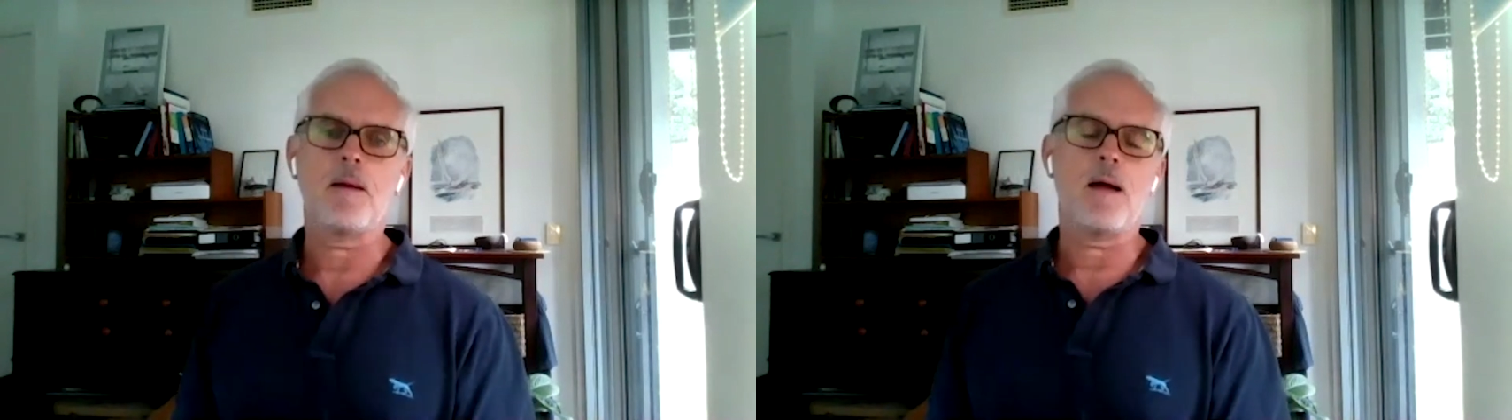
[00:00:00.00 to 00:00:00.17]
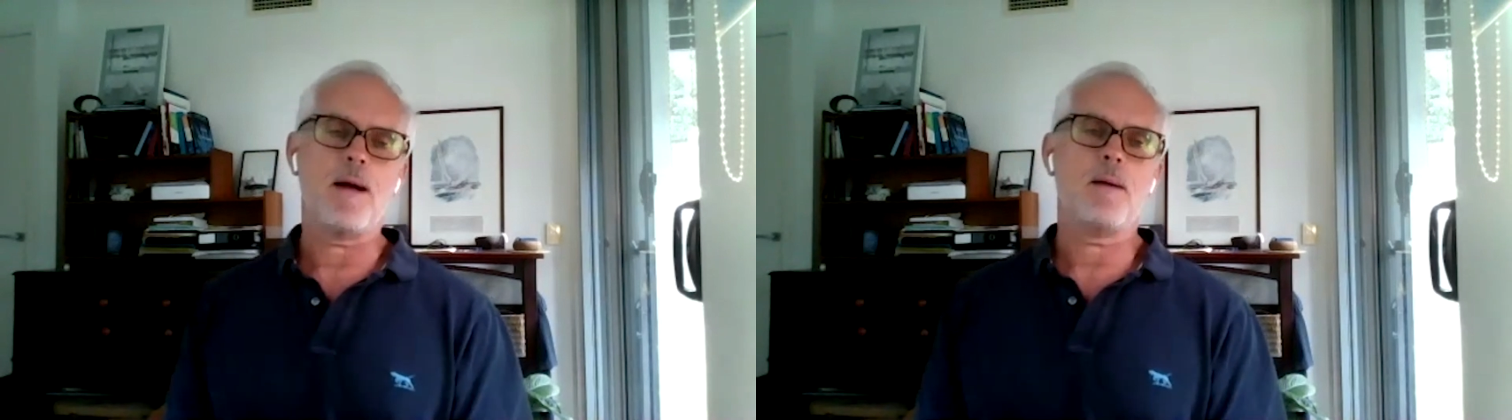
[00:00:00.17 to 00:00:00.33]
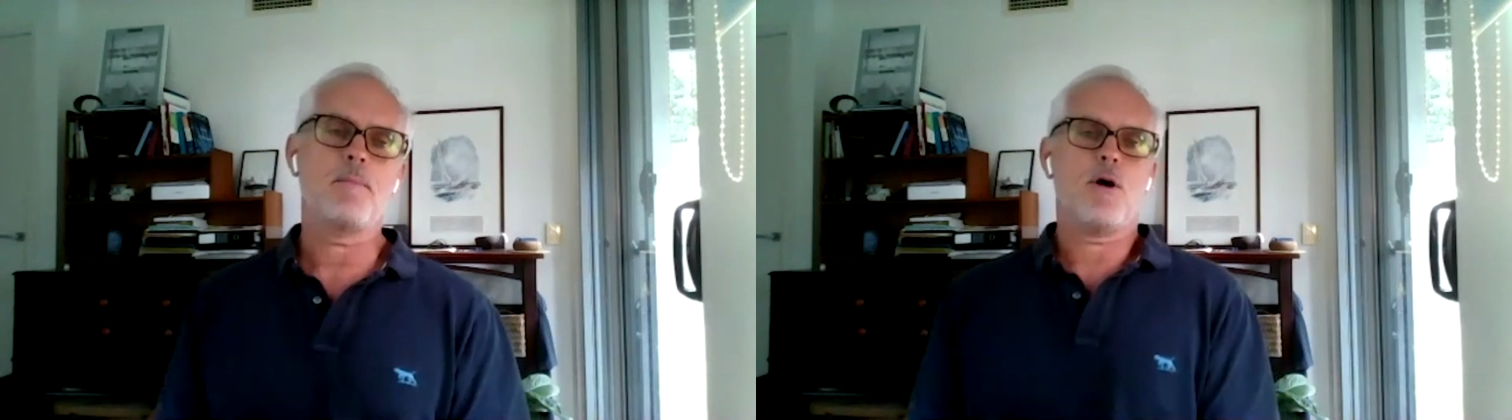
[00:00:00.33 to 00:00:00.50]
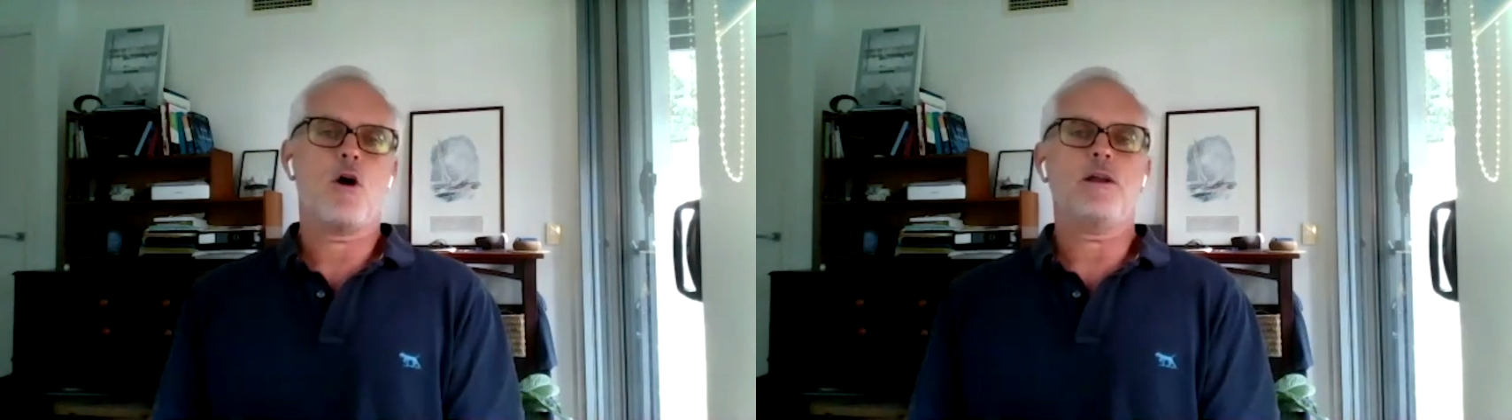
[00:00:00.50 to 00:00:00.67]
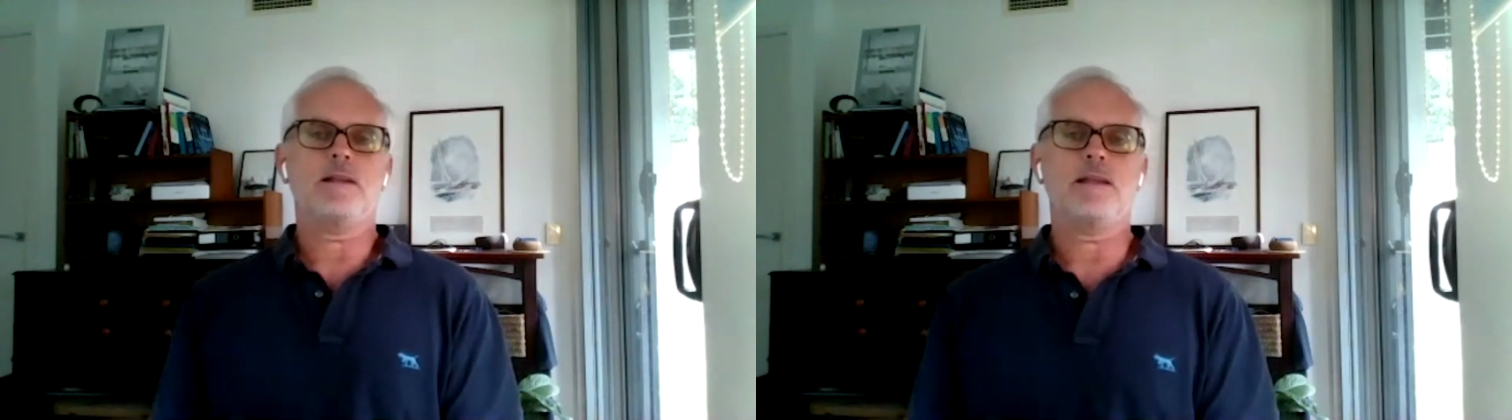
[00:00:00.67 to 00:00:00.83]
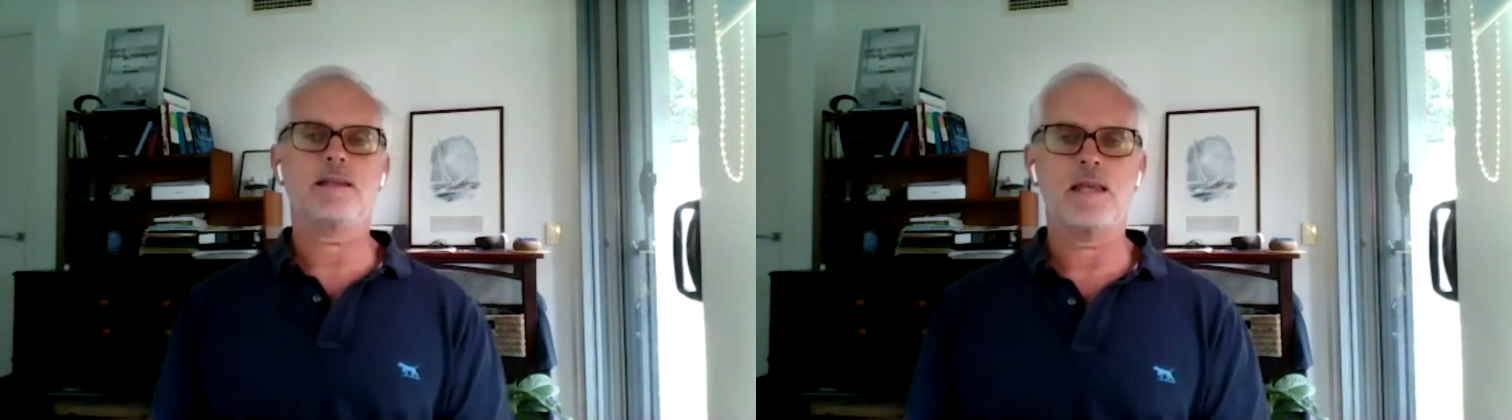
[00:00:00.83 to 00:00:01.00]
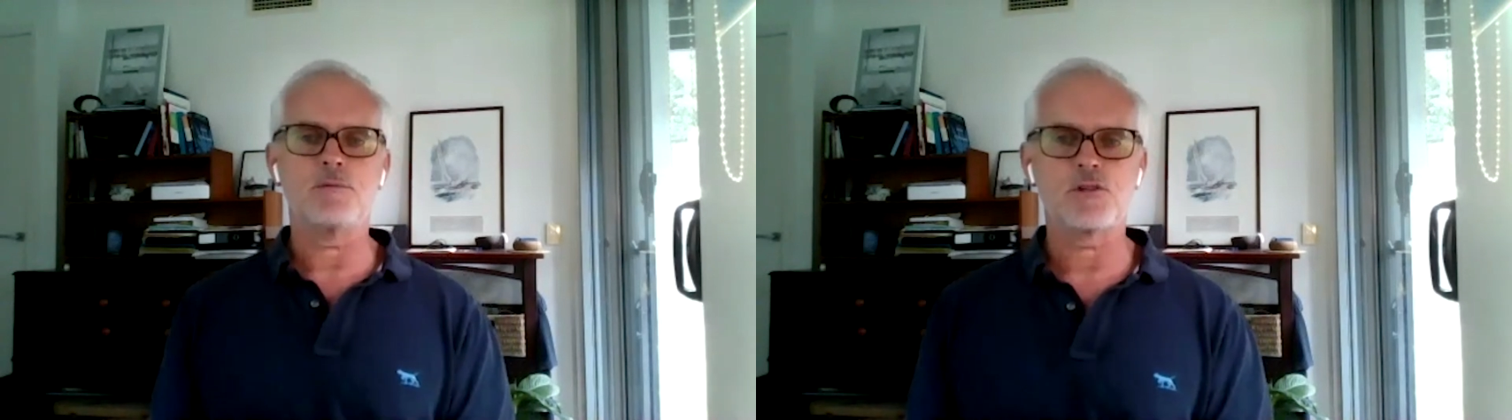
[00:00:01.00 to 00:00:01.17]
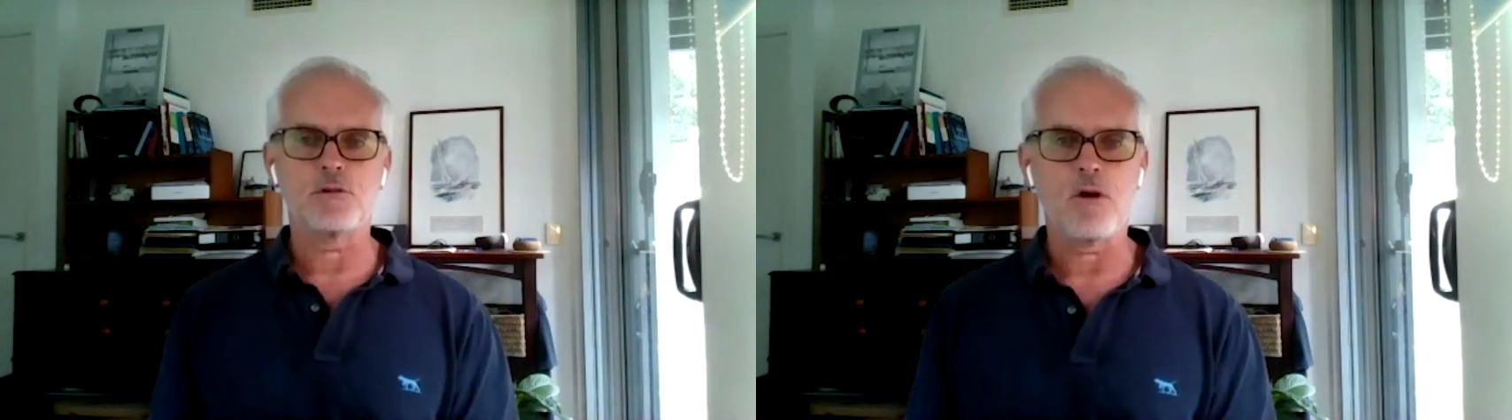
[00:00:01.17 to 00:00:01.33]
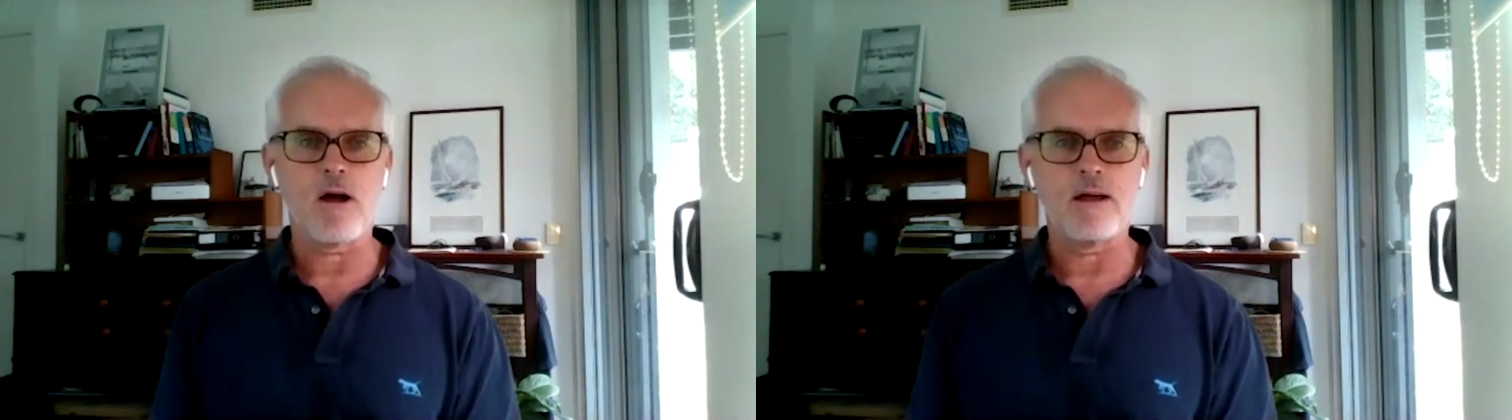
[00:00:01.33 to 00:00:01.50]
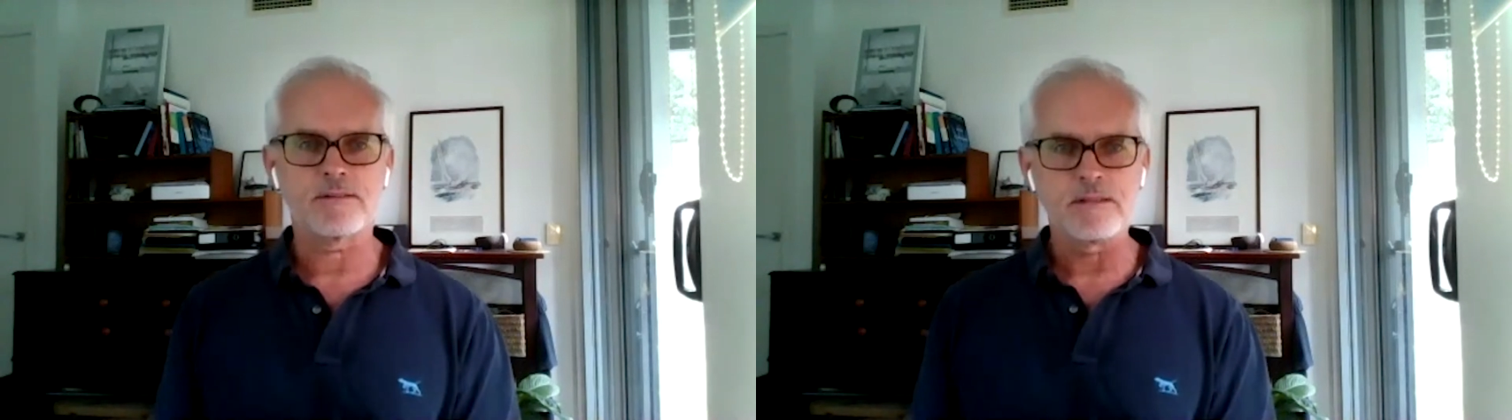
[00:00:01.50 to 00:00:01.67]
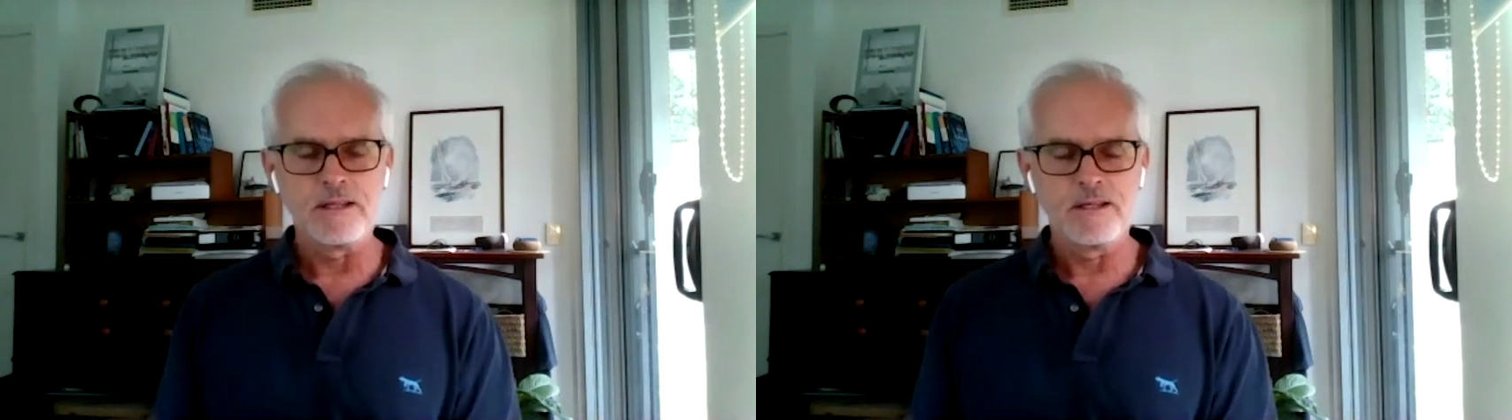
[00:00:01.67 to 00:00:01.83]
about boating that keeps you guys